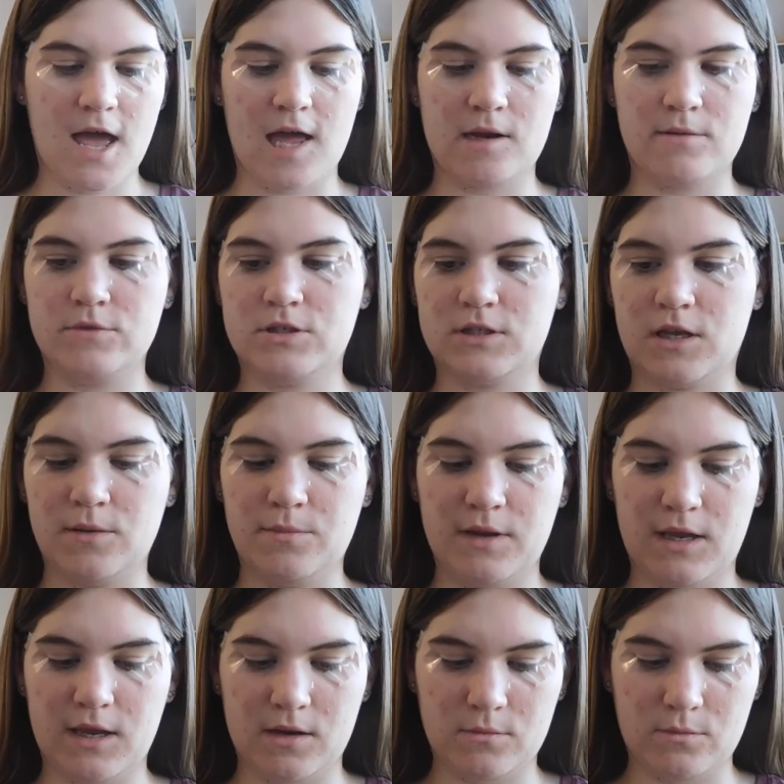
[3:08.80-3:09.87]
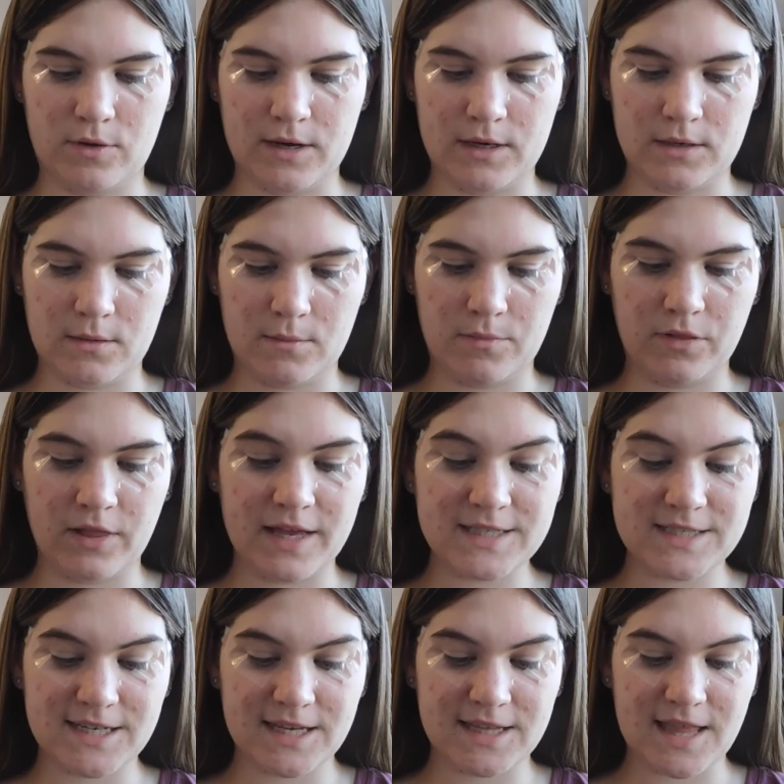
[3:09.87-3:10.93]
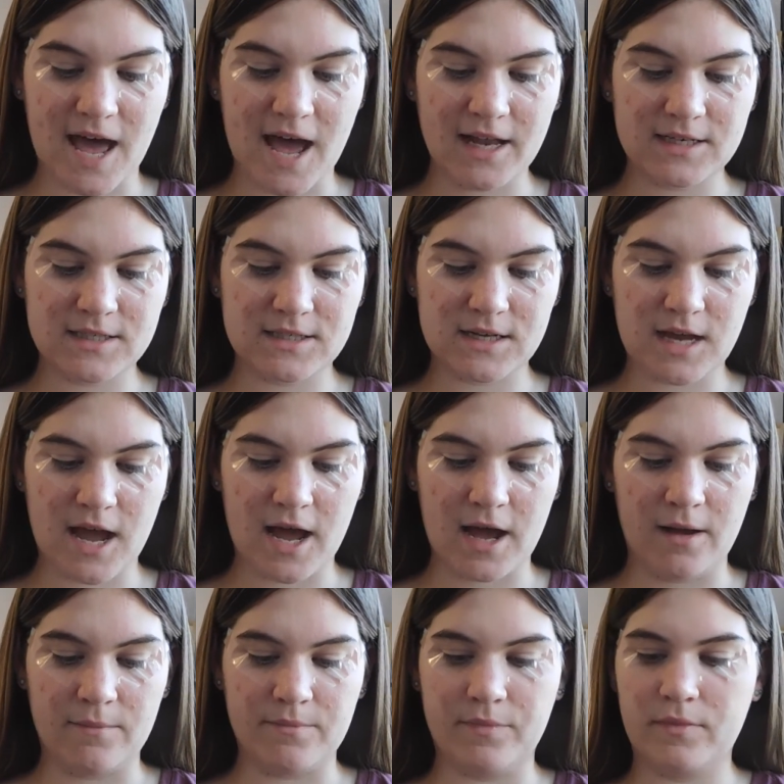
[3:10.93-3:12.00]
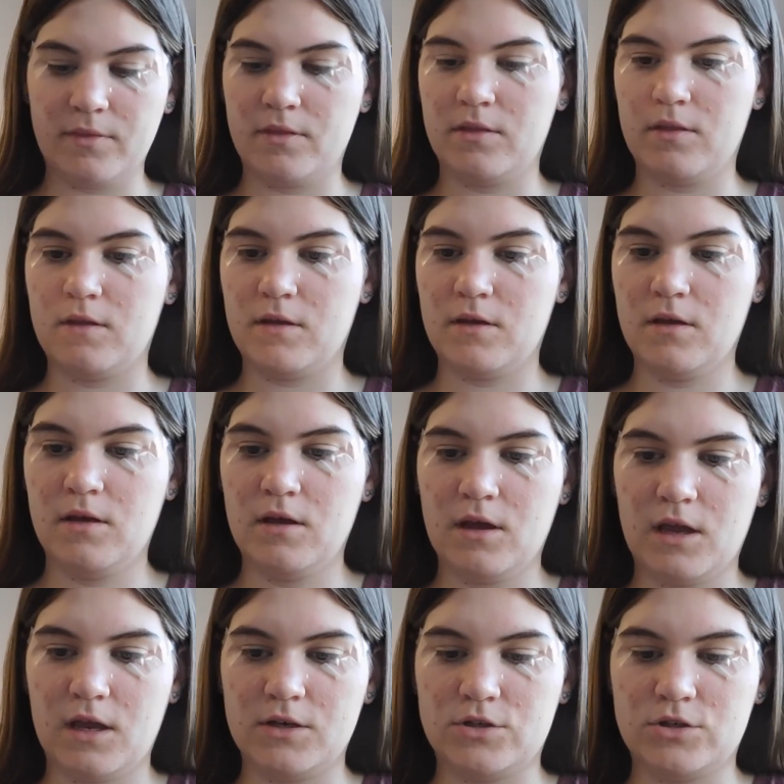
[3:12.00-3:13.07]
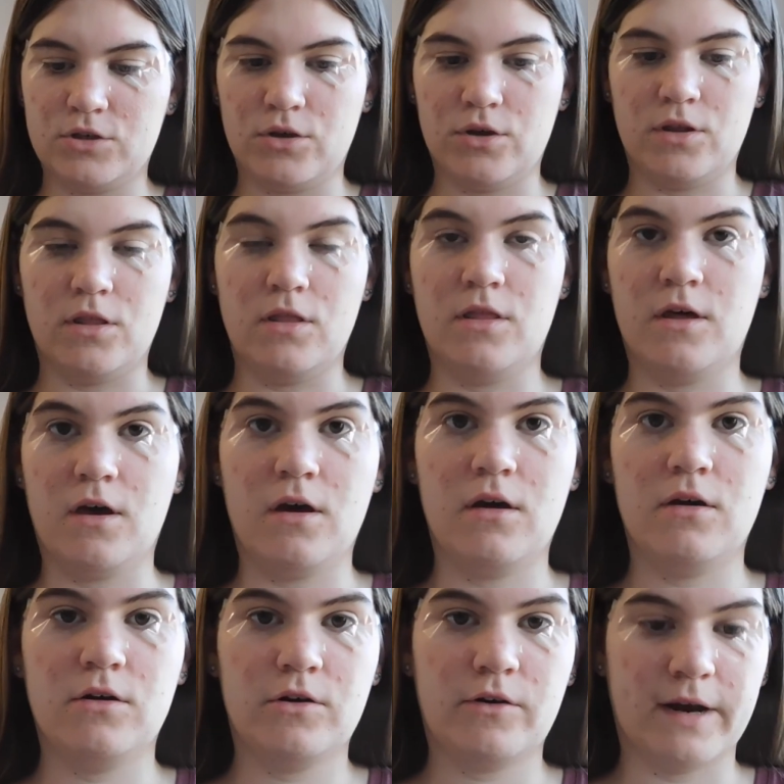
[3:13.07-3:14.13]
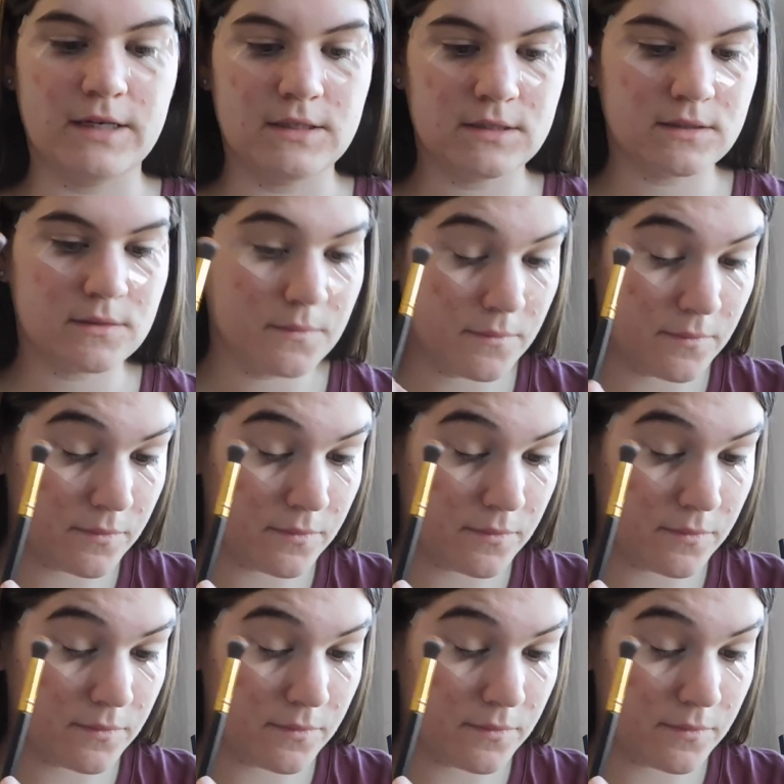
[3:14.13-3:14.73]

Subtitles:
And I'm just gonna begin blending that into the crease.